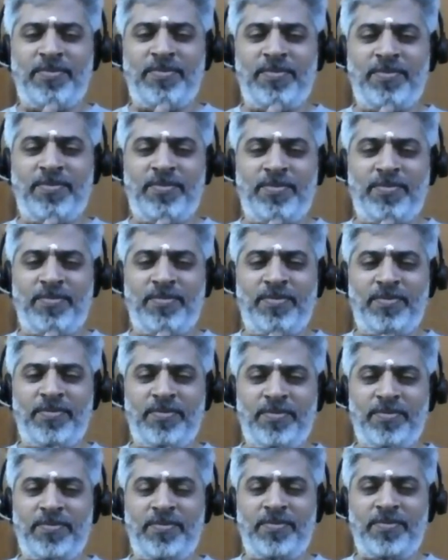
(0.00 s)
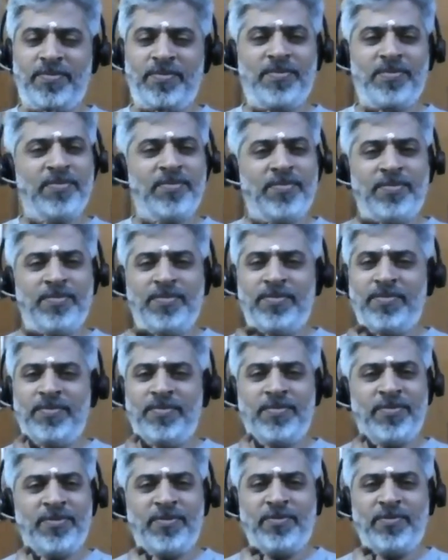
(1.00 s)
Nothing much.
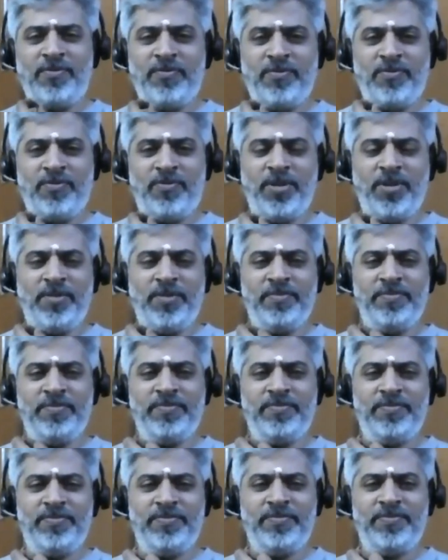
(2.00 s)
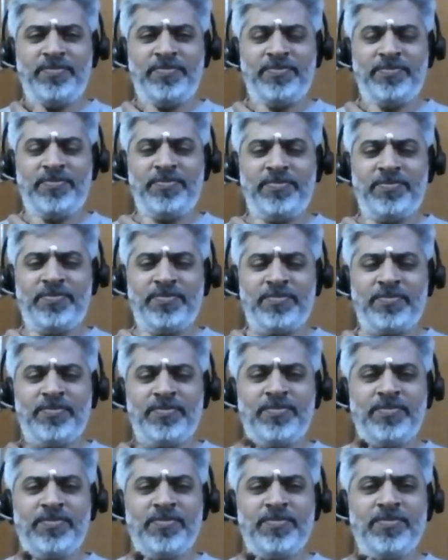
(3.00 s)
So, yes.
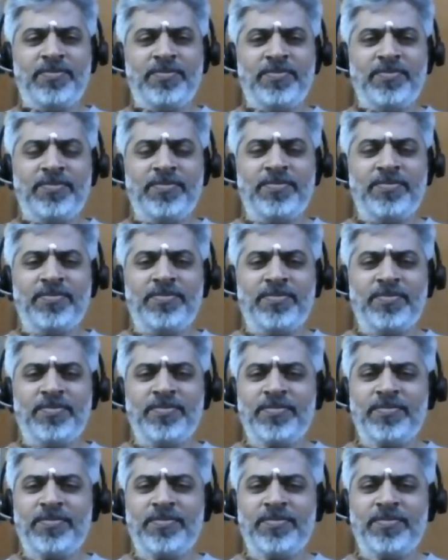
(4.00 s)
Doctor has come.